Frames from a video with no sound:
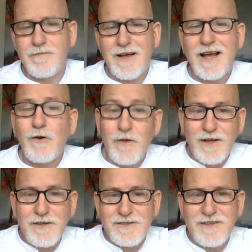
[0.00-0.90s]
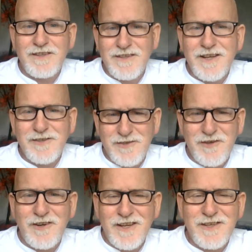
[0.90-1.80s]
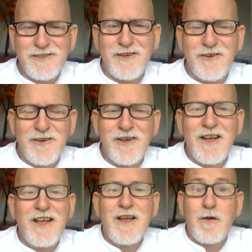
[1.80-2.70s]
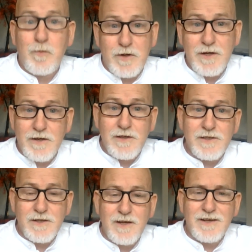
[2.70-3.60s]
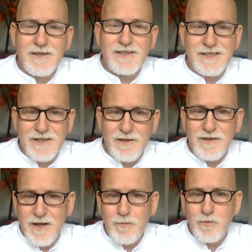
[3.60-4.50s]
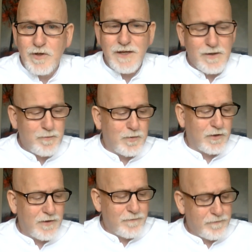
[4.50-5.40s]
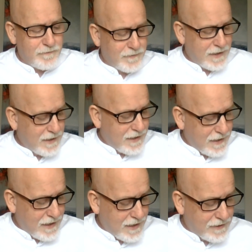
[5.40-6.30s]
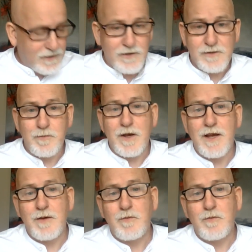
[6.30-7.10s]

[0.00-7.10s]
I don't think is necessarily as good, but it is still a brilliant book, and it is by